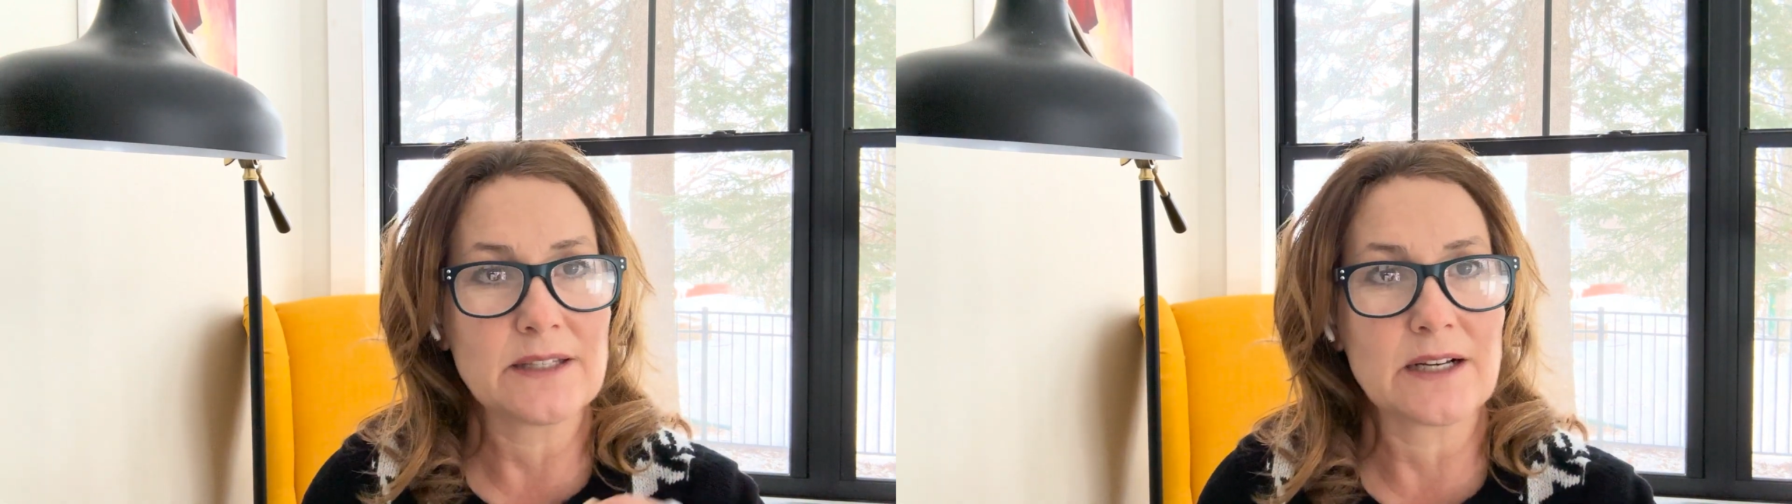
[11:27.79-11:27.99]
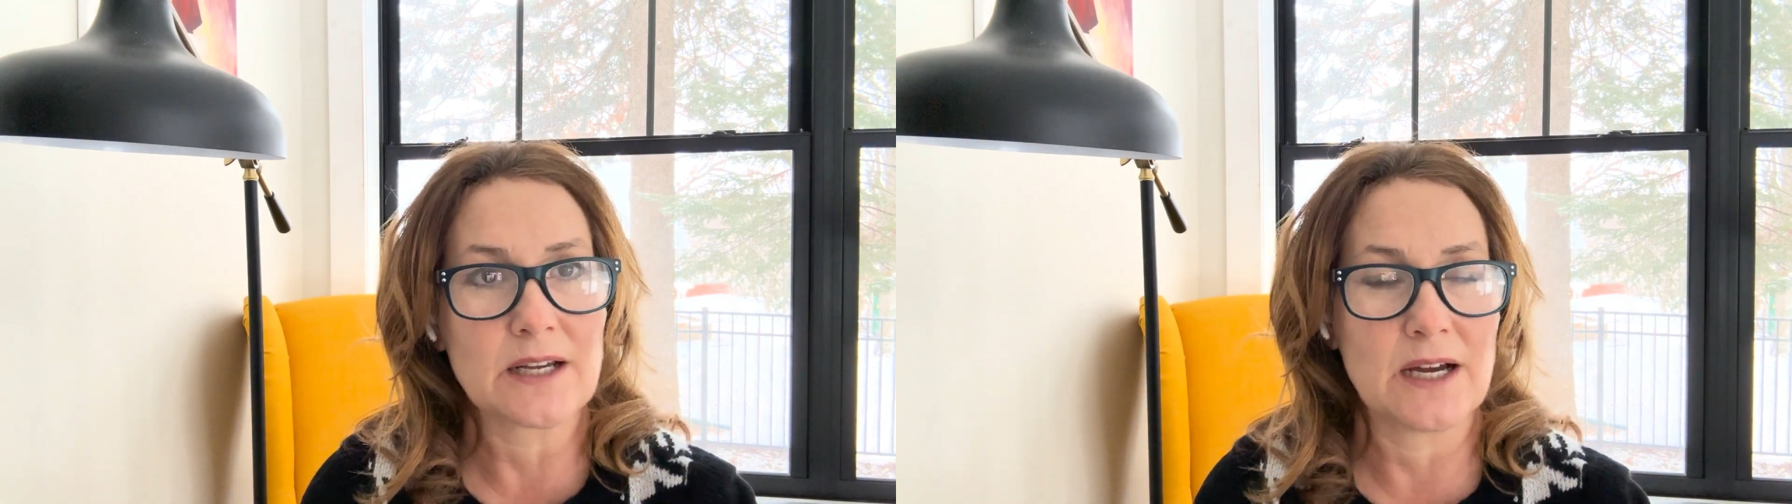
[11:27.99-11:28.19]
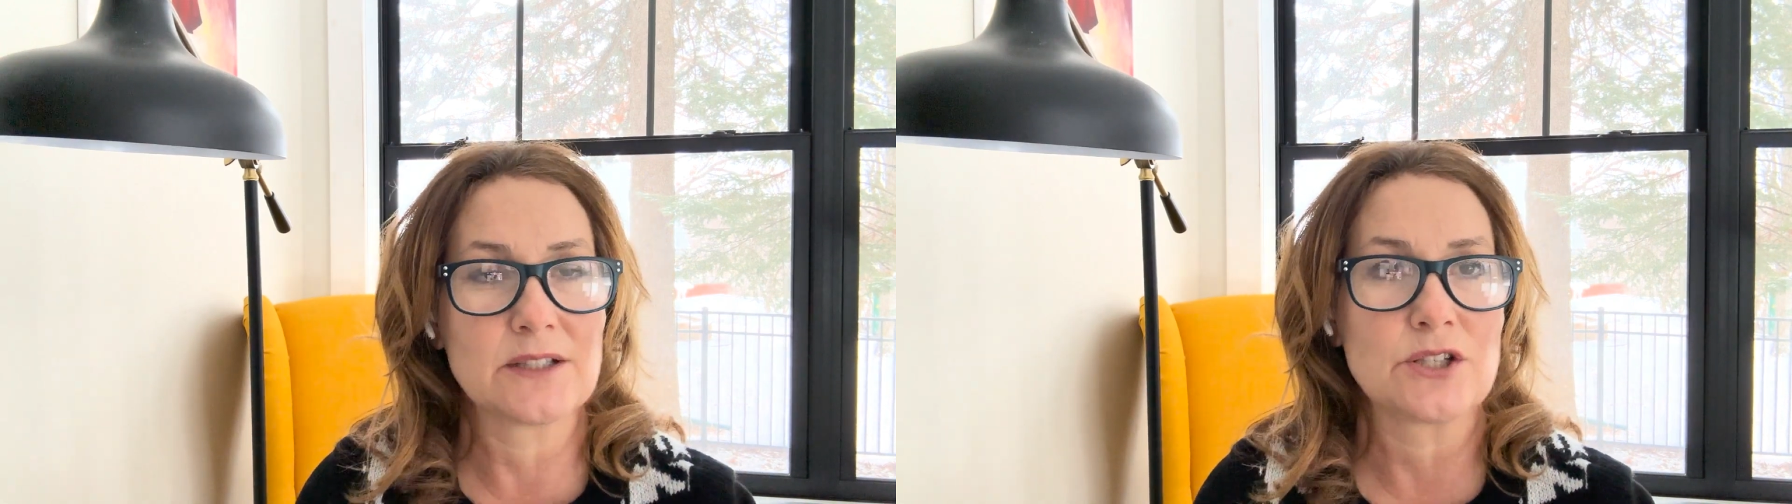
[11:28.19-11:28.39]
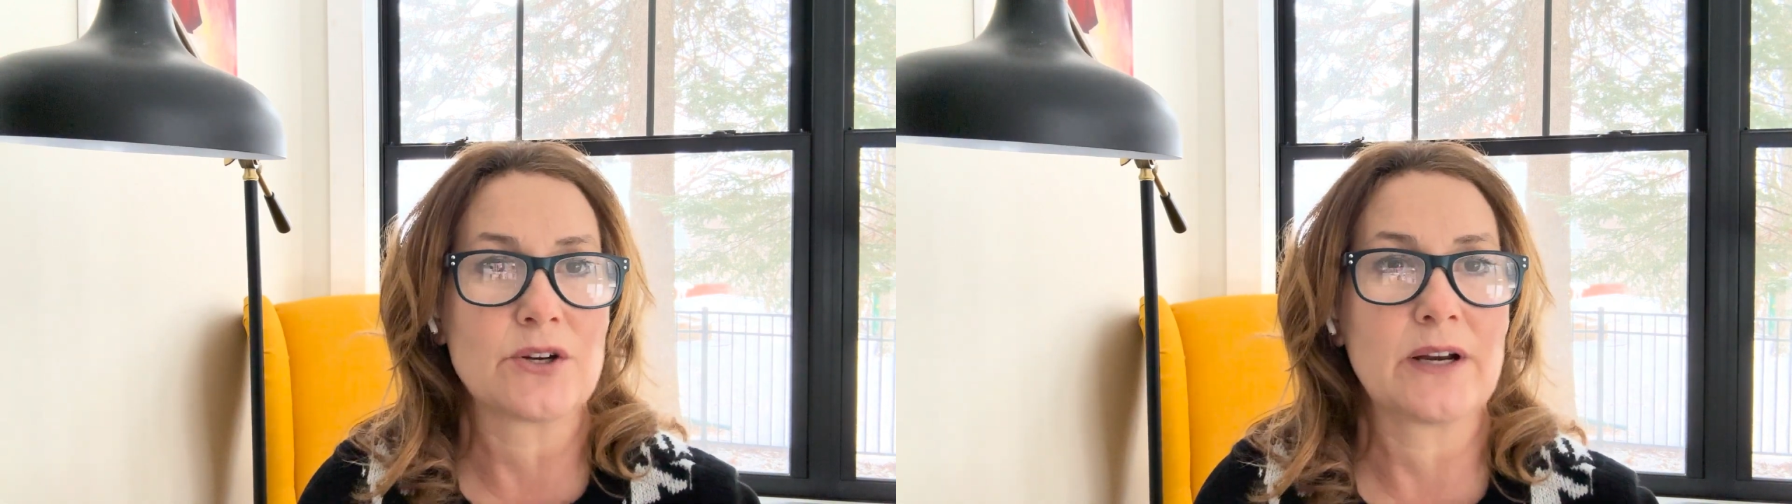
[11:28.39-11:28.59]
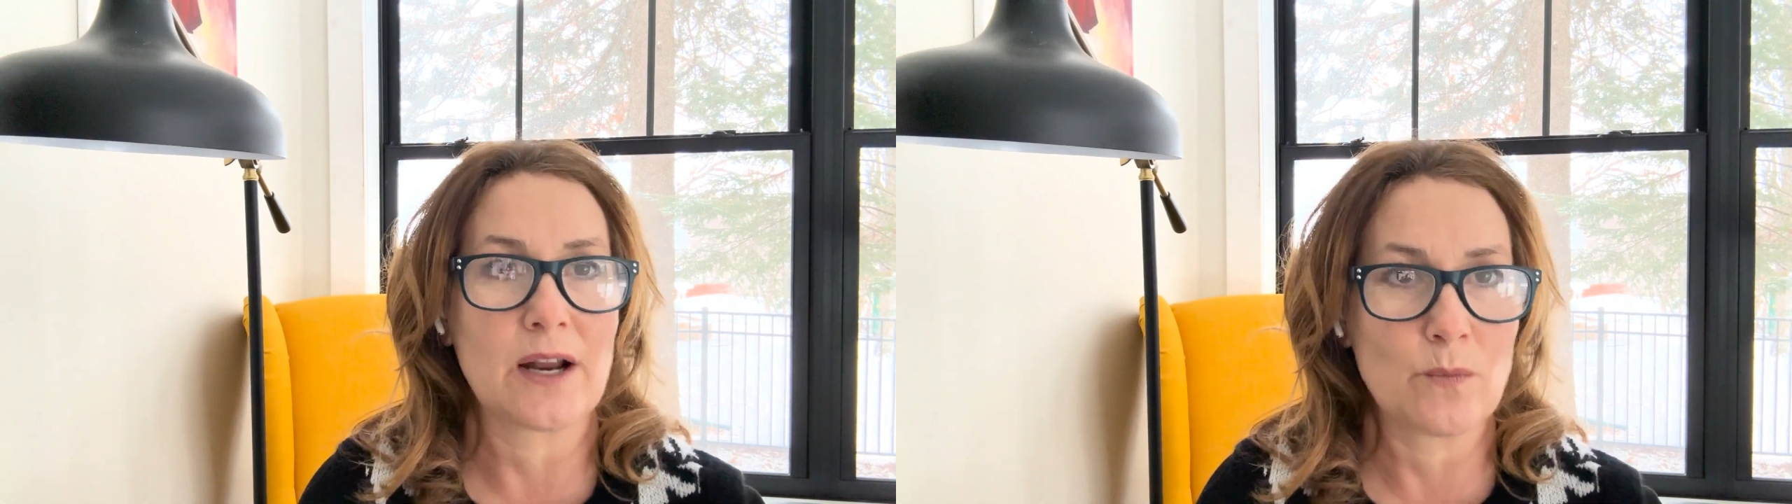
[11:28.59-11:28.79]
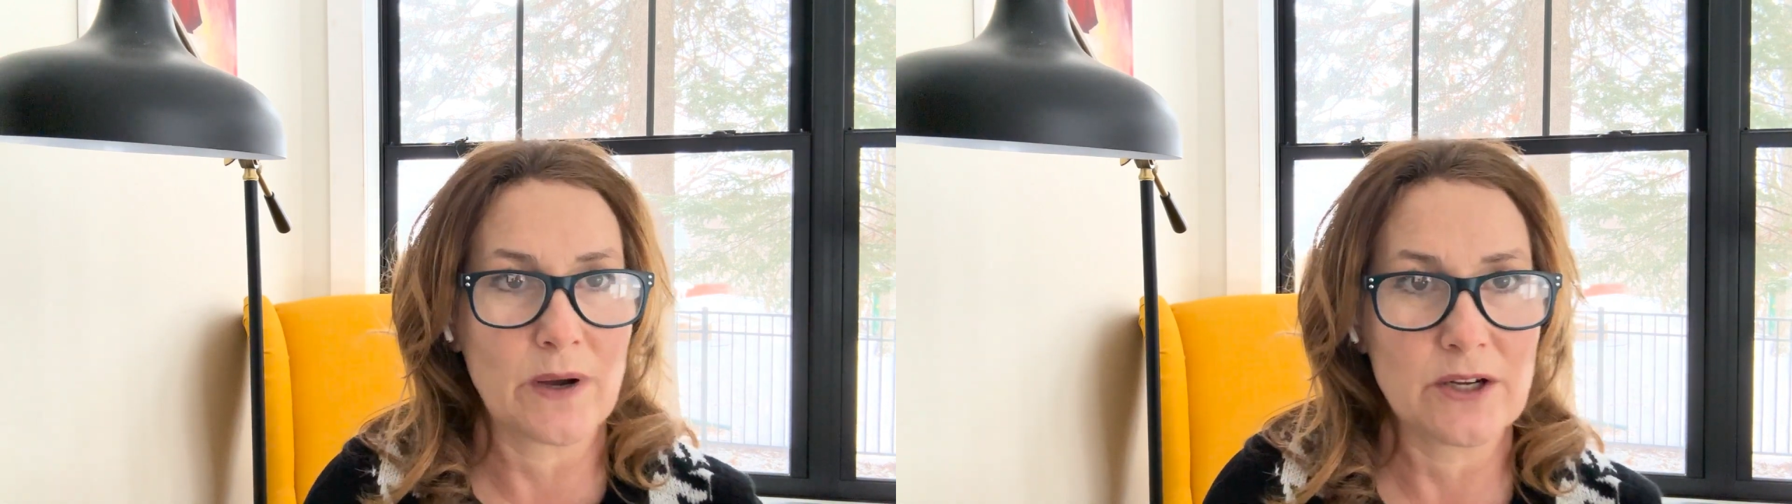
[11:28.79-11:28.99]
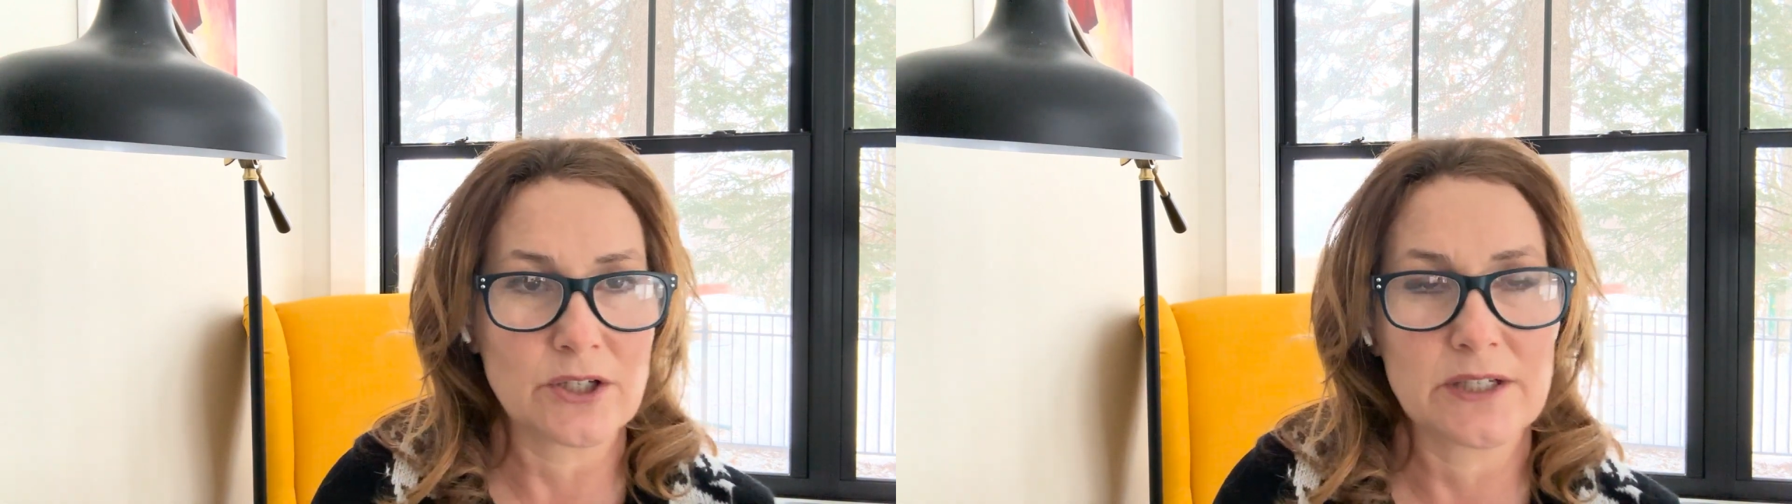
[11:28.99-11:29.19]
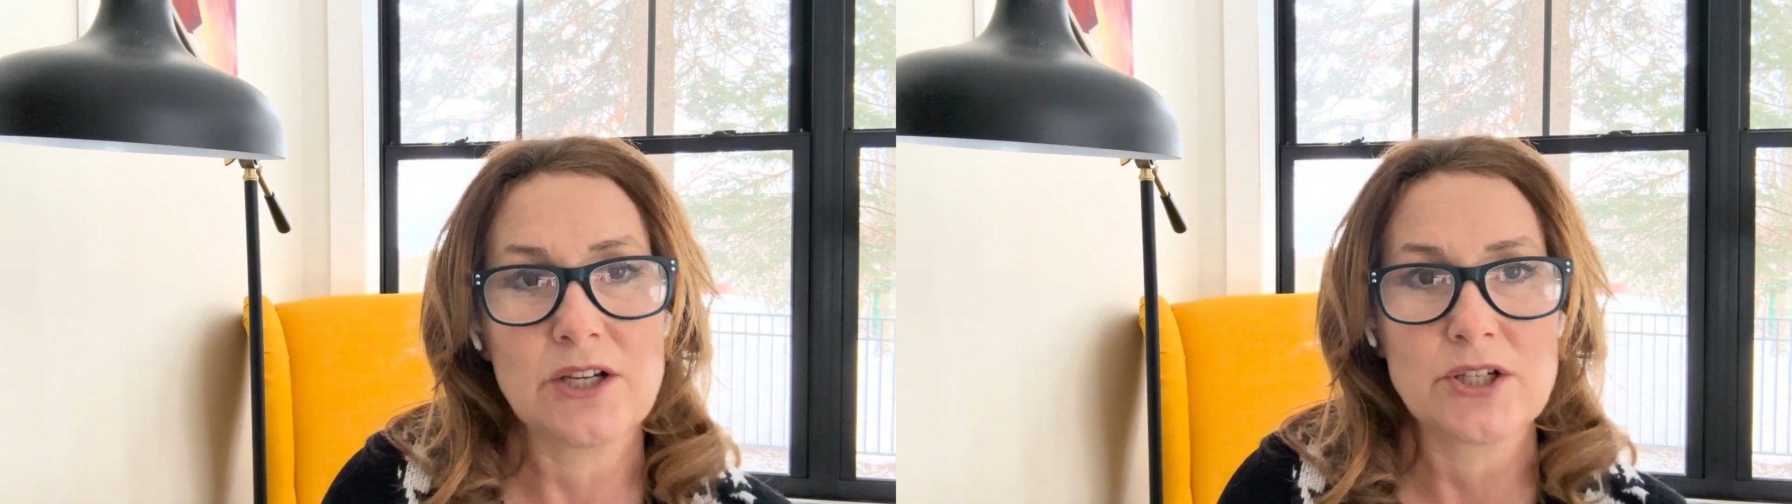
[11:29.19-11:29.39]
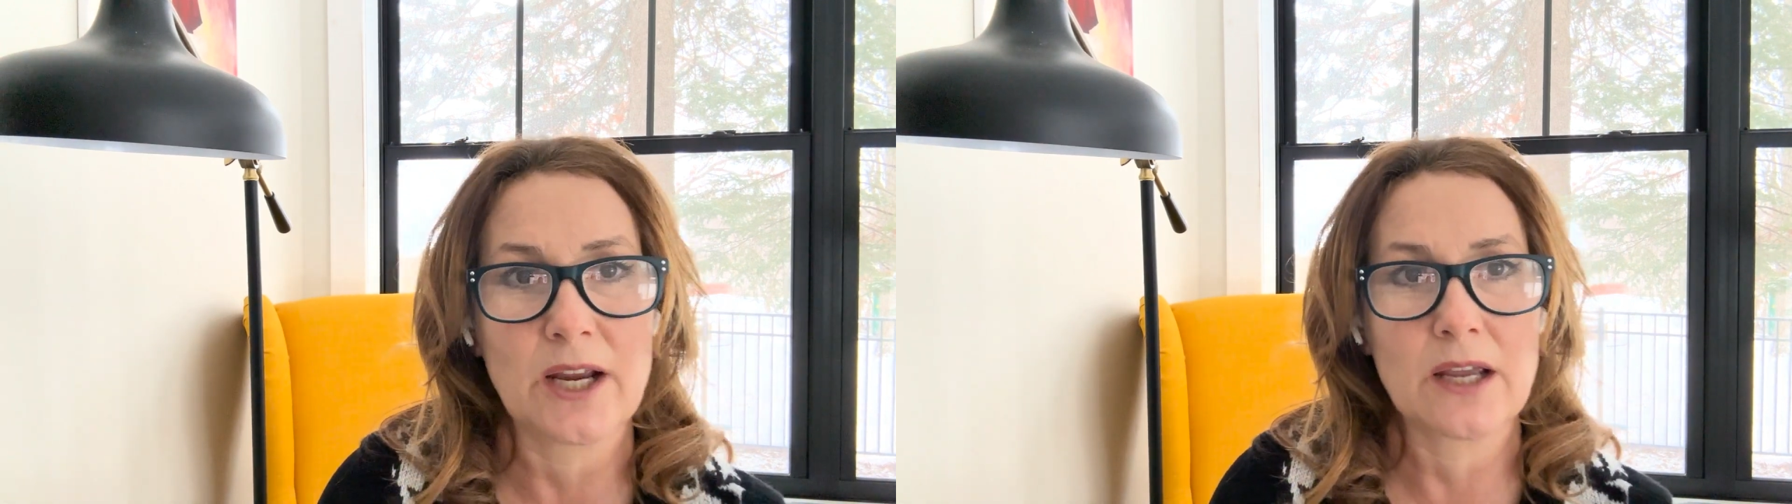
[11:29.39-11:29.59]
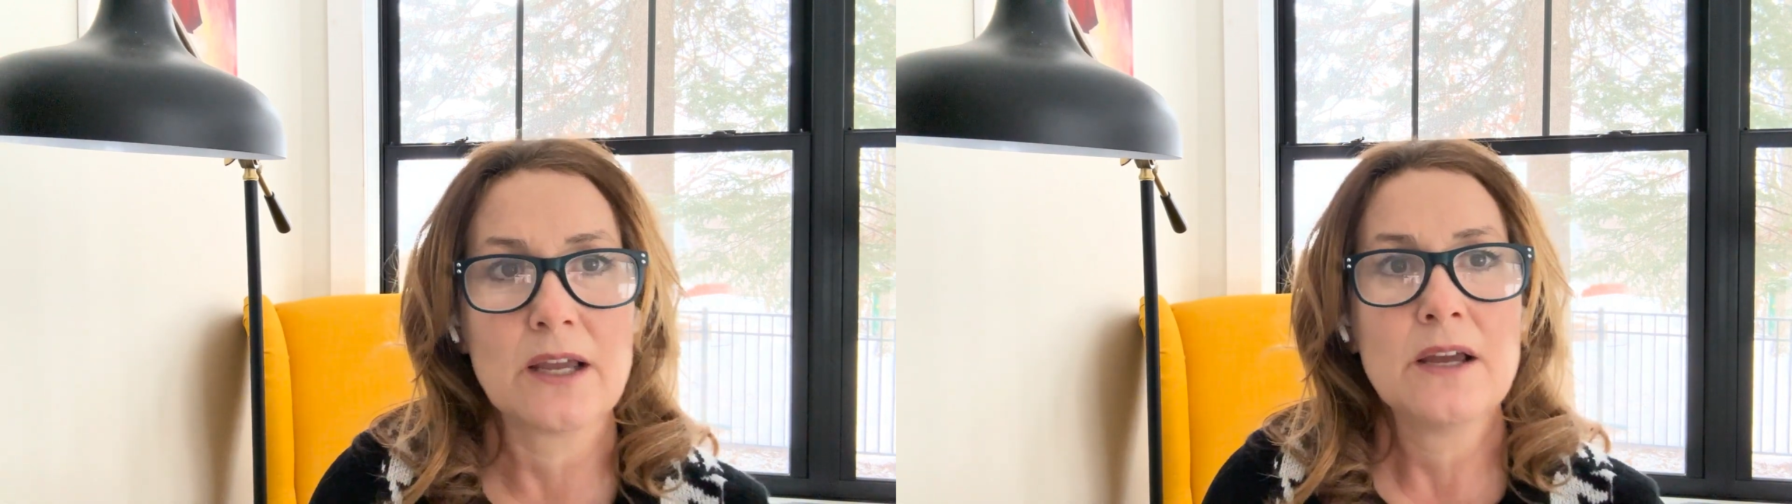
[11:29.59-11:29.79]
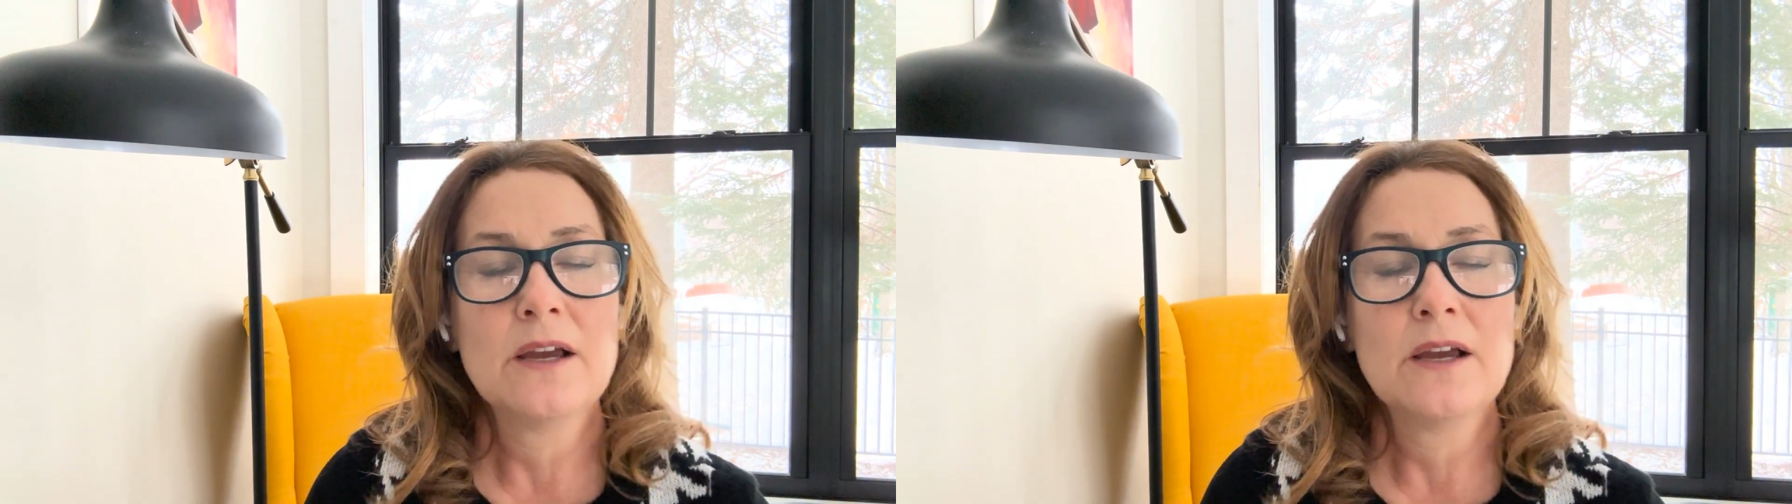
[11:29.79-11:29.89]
and concentrate on what you're teaching.